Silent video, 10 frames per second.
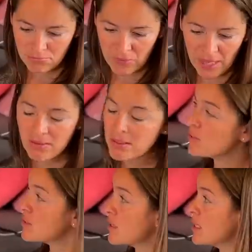Then they
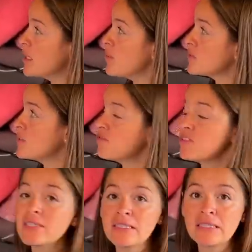were talking about the
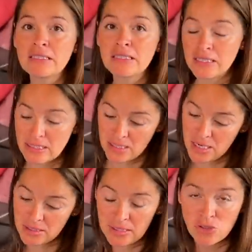filter that is
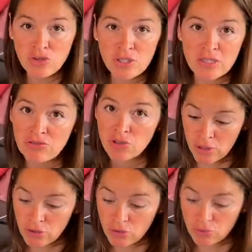inside, that you need every
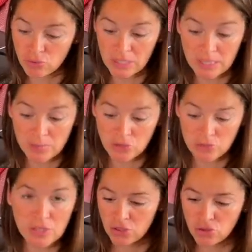1 to 2 times, you
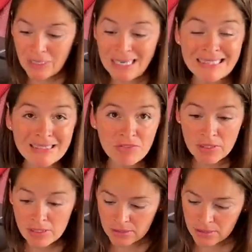need to clean the
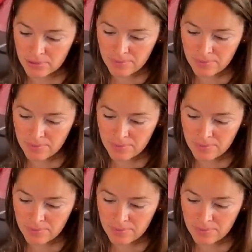filter.